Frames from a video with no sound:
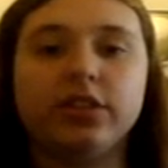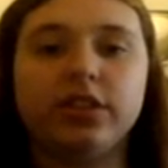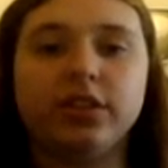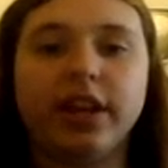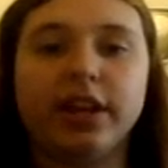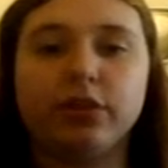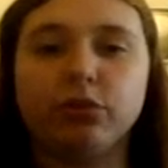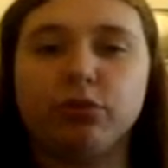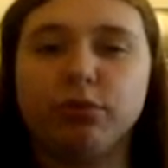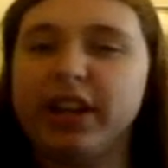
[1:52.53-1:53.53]
to like
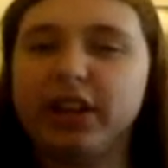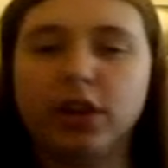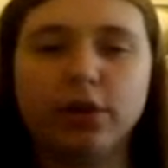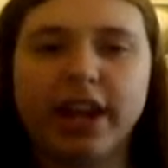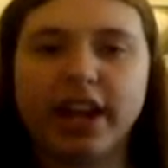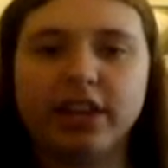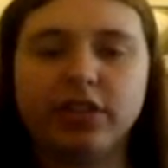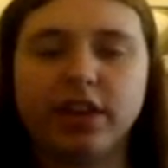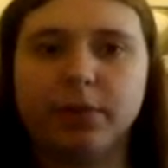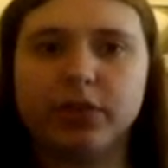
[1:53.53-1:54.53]
relocate them